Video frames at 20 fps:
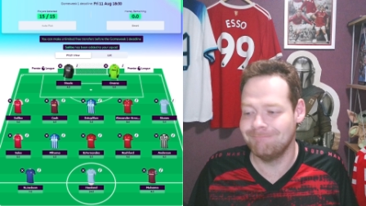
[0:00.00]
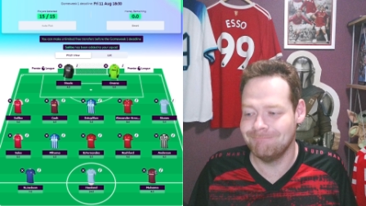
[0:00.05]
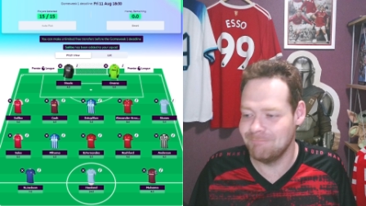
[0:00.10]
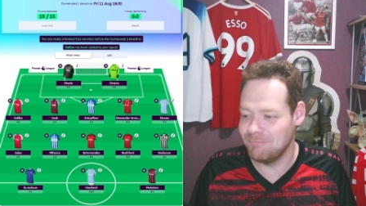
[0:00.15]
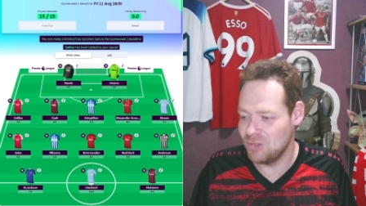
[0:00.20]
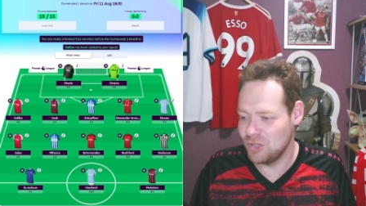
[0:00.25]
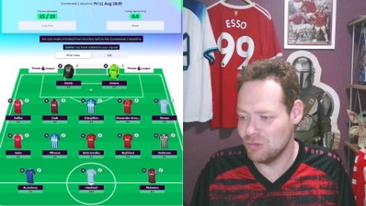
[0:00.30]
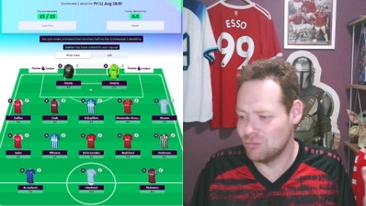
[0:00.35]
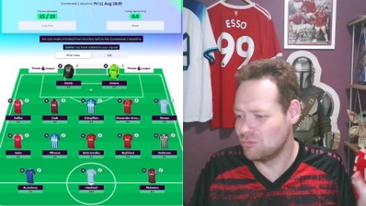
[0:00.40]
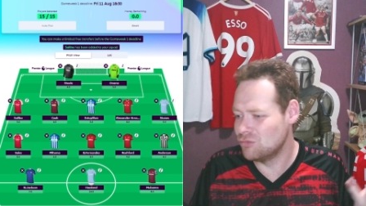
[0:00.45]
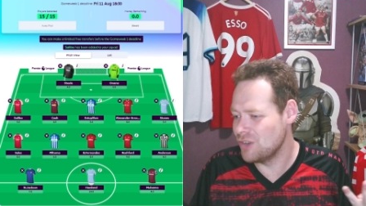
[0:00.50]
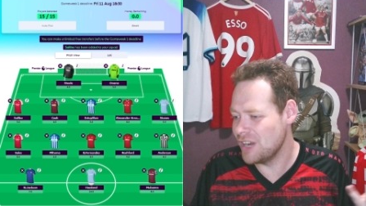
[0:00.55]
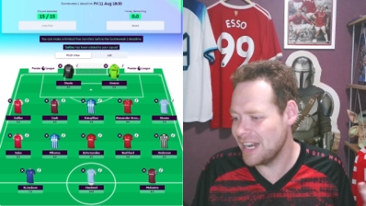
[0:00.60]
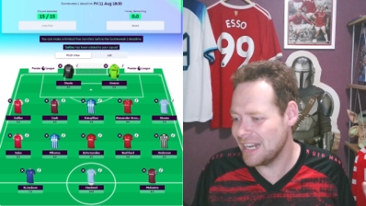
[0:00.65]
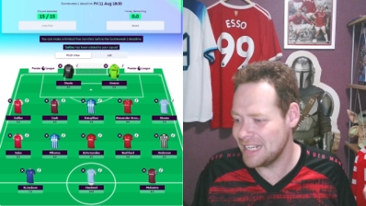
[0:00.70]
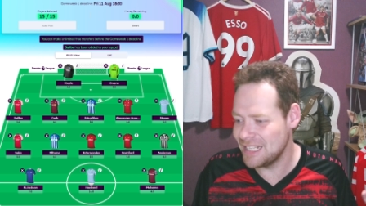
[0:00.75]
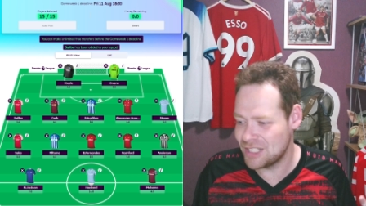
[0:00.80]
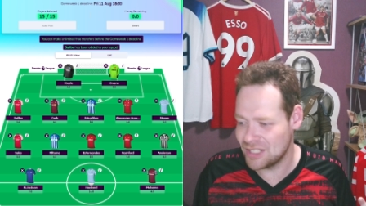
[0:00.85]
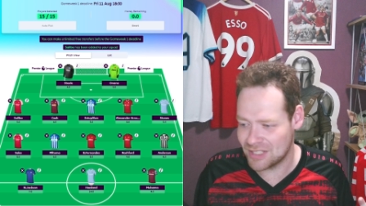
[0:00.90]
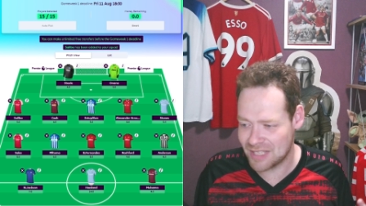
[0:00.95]
you
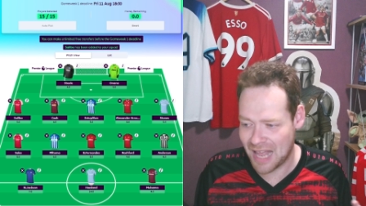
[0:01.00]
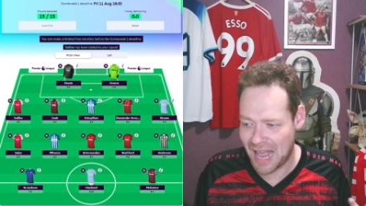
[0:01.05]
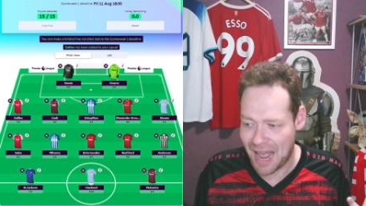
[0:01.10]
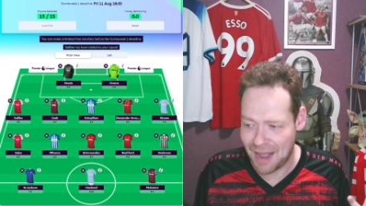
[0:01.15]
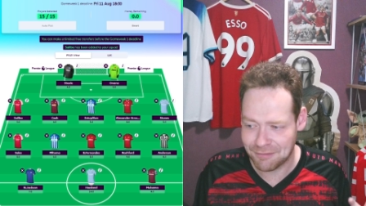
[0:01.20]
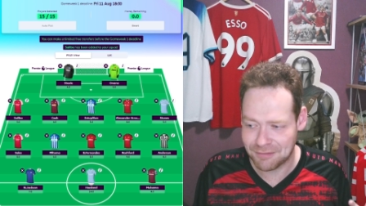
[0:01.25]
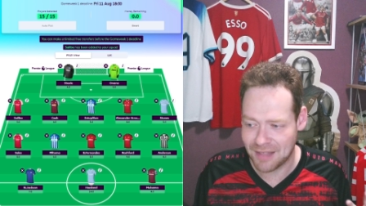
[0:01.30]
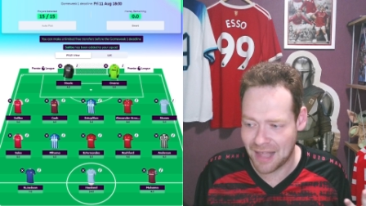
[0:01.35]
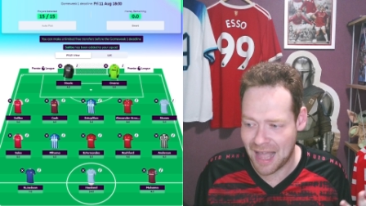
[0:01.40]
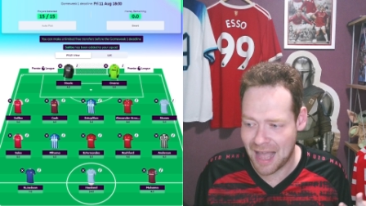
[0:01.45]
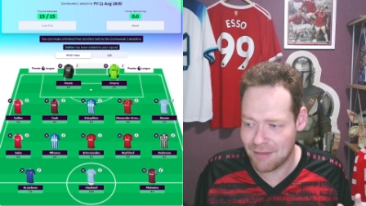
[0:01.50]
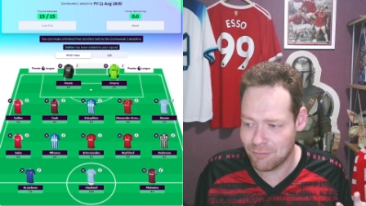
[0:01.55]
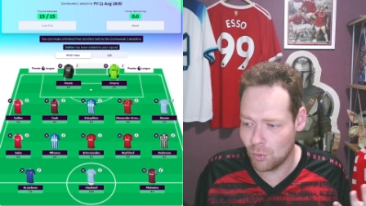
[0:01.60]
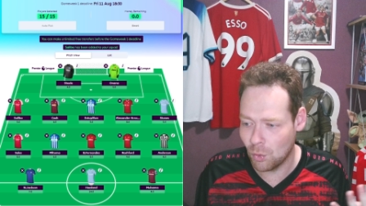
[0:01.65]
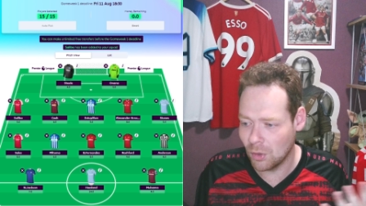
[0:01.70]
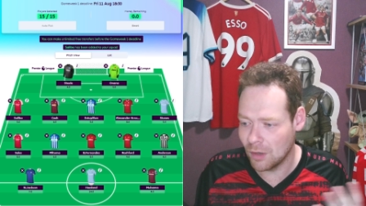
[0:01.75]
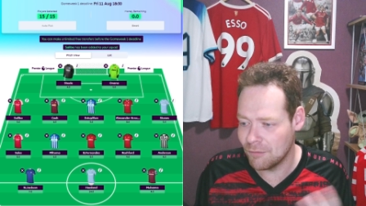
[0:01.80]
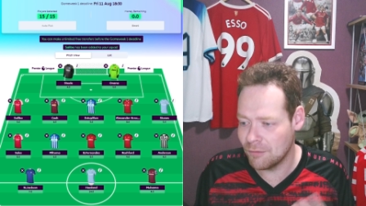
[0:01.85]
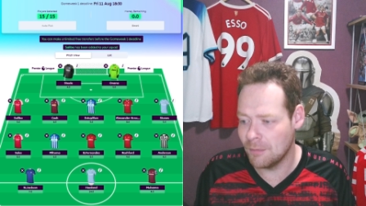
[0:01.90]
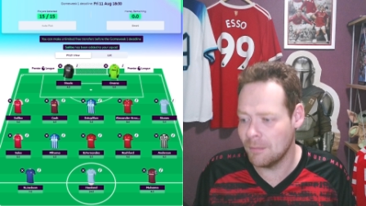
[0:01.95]
really just have to have
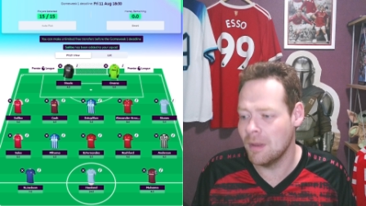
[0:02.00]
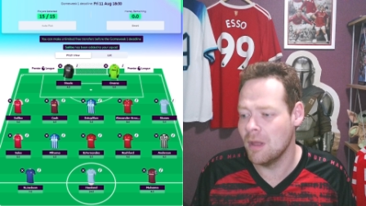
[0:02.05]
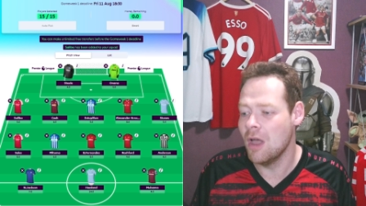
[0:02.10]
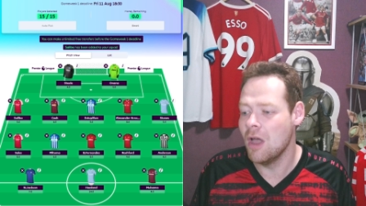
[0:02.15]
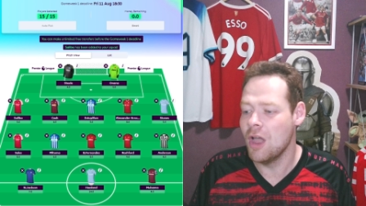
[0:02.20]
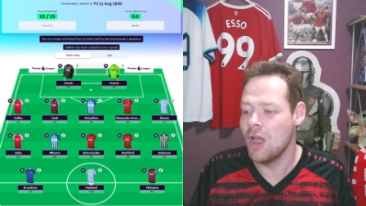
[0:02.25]
all of them.